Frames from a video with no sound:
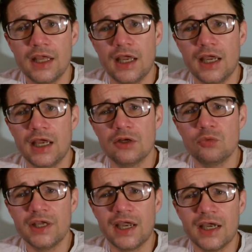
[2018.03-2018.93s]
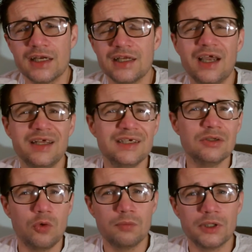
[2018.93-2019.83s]
and we had
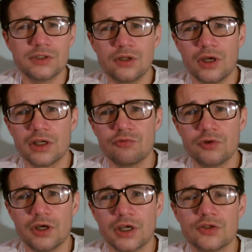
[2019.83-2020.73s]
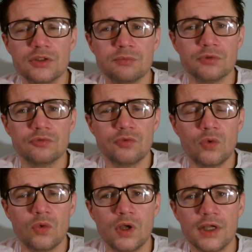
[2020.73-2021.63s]
a almost like for like
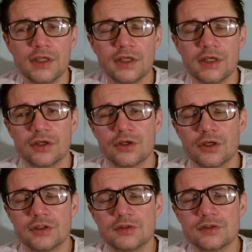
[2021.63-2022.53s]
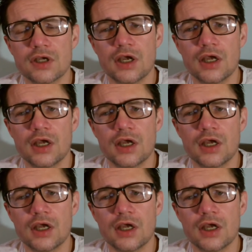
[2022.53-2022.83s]
2.4 gigahertz